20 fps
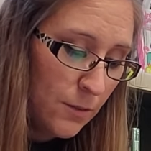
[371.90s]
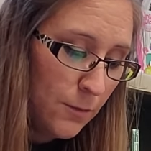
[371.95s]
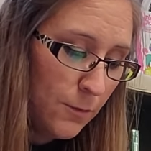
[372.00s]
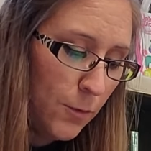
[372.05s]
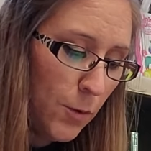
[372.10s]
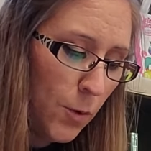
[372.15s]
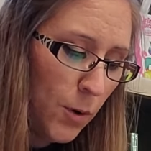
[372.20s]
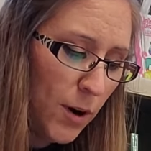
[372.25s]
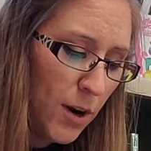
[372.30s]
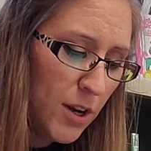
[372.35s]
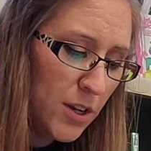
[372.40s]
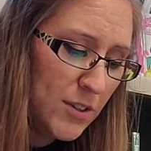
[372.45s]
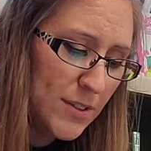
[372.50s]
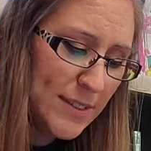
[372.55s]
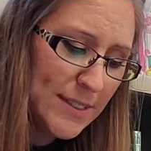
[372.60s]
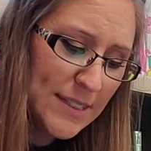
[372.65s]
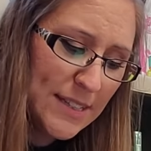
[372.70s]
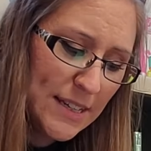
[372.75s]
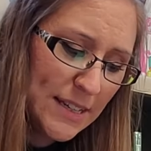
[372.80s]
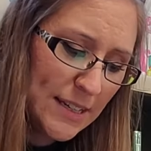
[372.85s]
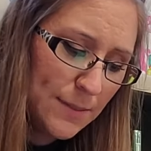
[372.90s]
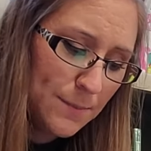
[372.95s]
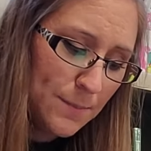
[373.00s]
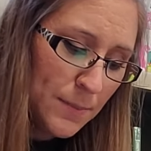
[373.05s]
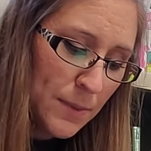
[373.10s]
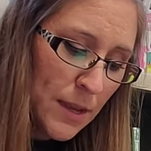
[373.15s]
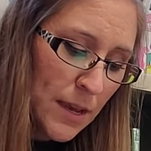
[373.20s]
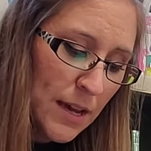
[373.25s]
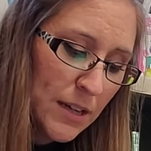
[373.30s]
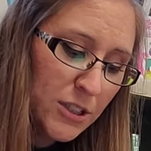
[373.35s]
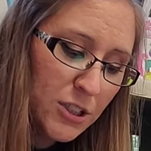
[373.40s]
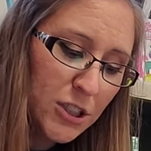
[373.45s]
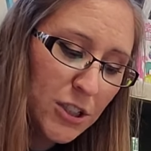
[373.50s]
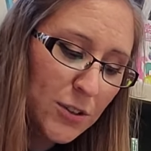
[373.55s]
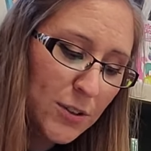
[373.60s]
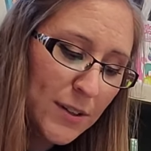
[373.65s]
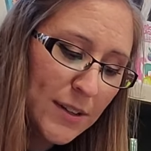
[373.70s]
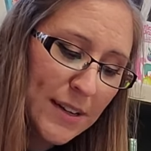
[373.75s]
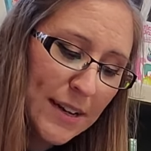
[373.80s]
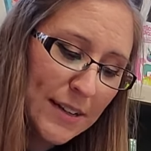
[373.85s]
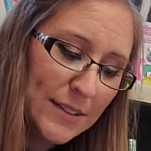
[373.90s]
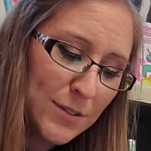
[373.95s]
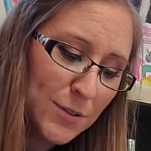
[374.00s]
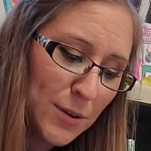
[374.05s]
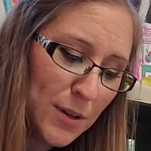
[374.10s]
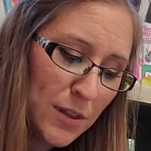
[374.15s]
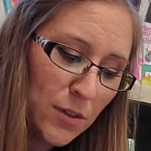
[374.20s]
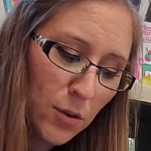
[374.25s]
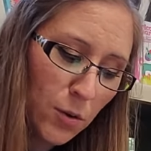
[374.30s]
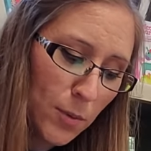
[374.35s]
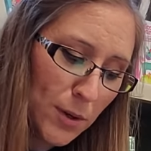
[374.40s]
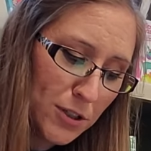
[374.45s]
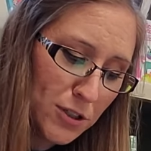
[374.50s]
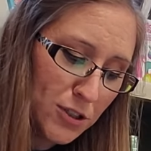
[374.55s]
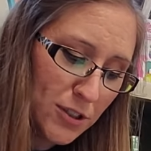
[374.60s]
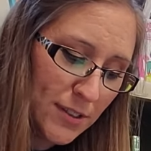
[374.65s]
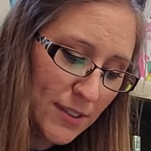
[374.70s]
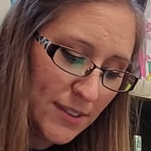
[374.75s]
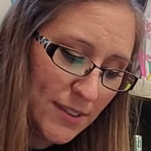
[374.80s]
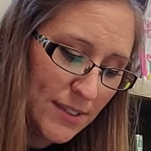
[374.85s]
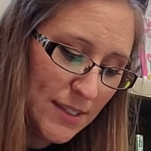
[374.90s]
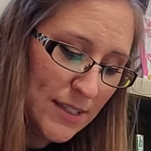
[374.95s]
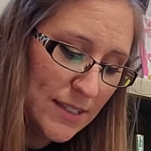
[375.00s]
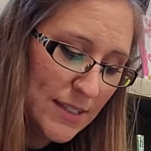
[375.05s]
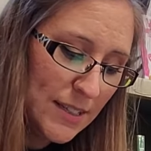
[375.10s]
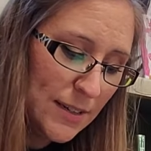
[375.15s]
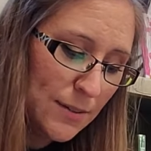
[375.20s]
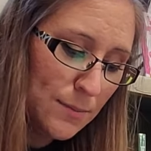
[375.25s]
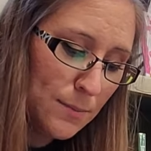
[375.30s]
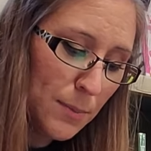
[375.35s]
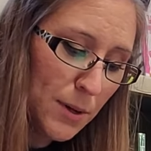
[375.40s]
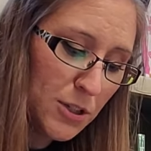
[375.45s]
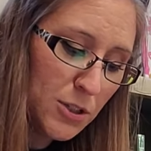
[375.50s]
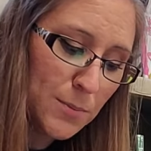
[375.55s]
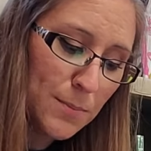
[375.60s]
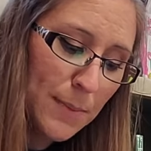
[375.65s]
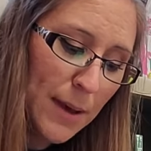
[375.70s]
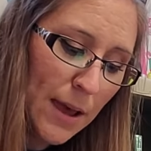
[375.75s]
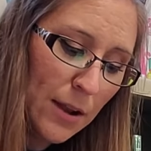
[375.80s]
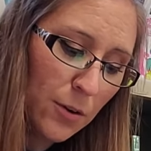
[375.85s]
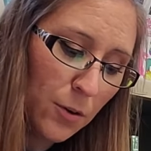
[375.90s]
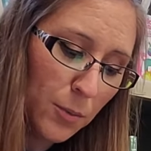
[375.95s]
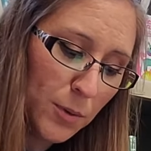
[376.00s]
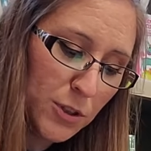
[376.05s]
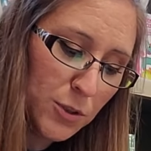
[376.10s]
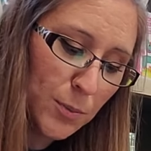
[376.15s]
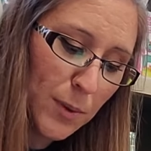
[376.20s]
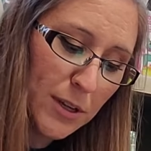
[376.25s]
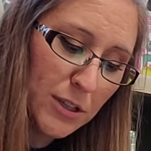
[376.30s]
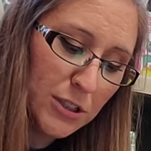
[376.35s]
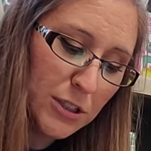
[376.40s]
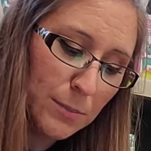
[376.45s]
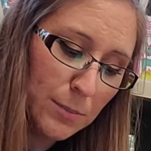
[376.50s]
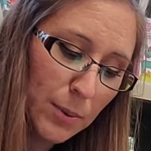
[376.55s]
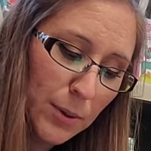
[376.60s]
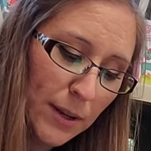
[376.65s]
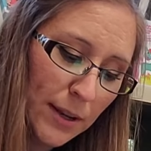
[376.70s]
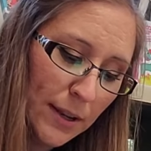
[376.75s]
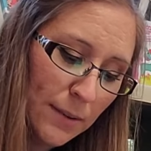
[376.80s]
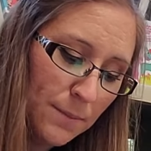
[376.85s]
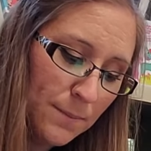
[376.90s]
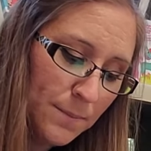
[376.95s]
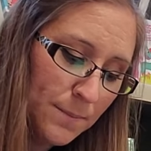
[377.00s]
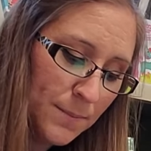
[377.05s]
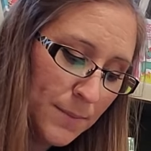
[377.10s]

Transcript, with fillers: For, you see, as she couldn't answer either question, it didn't much matter which way she put it.